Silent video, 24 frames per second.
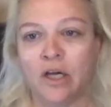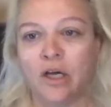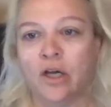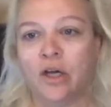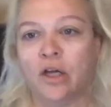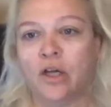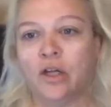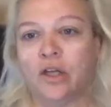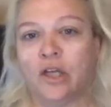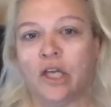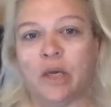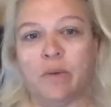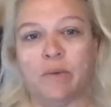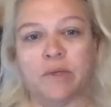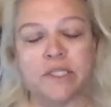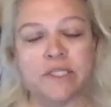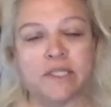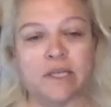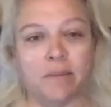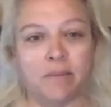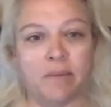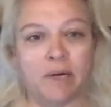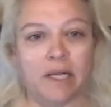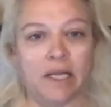He was
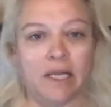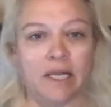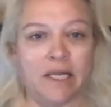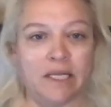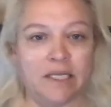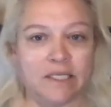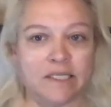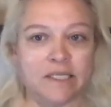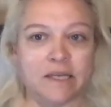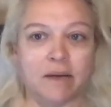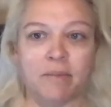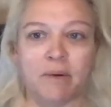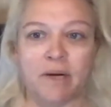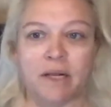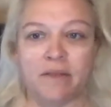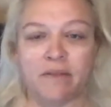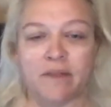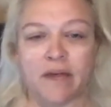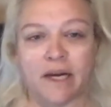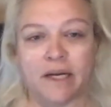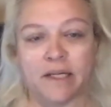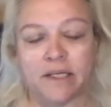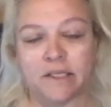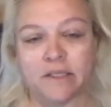somebody he's somebody that
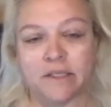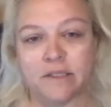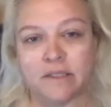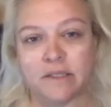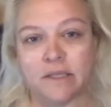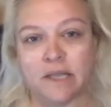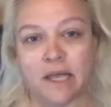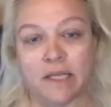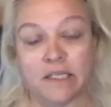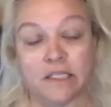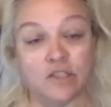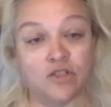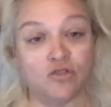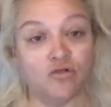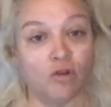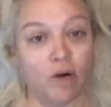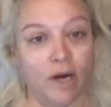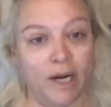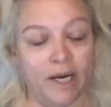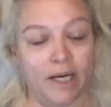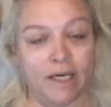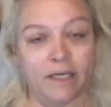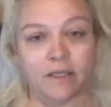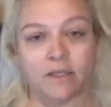is has
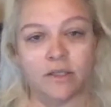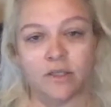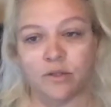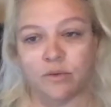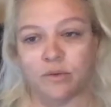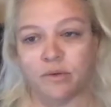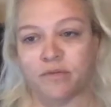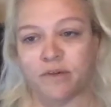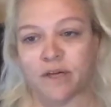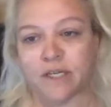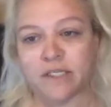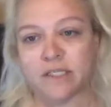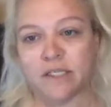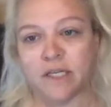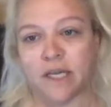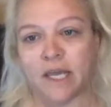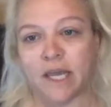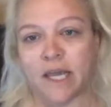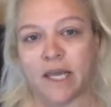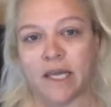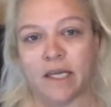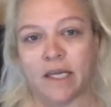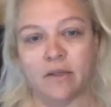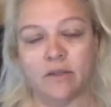trained to
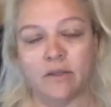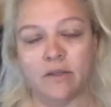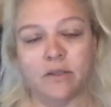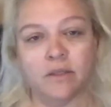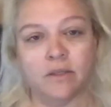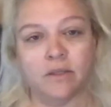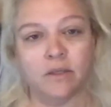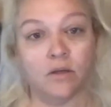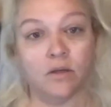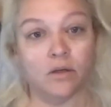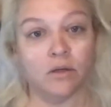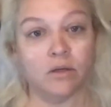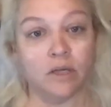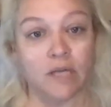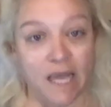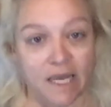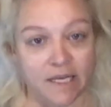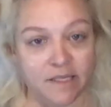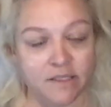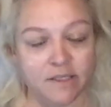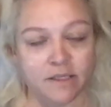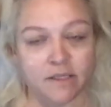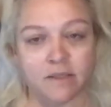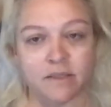investigate
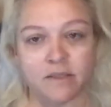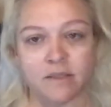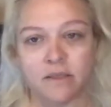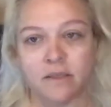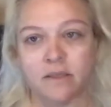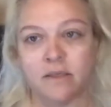cases